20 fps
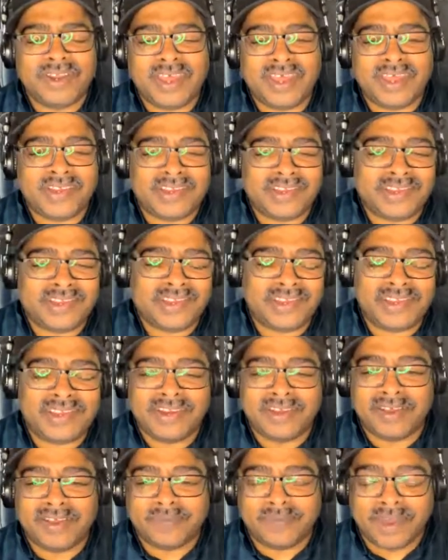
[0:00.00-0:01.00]
not
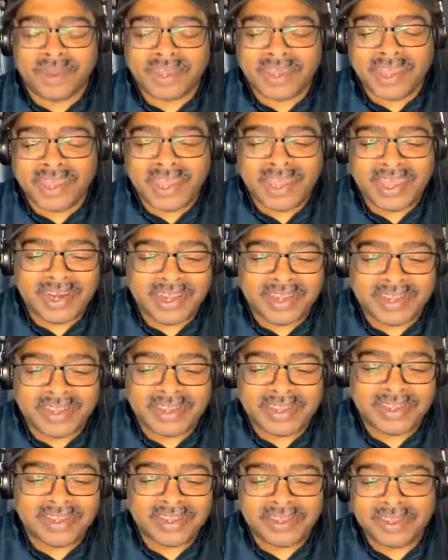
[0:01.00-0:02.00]
senior, but kind
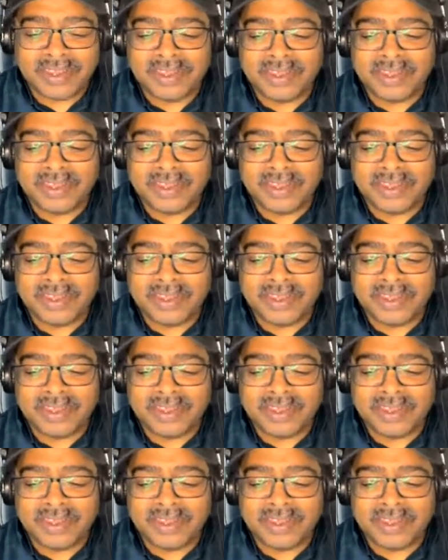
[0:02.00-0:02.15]
of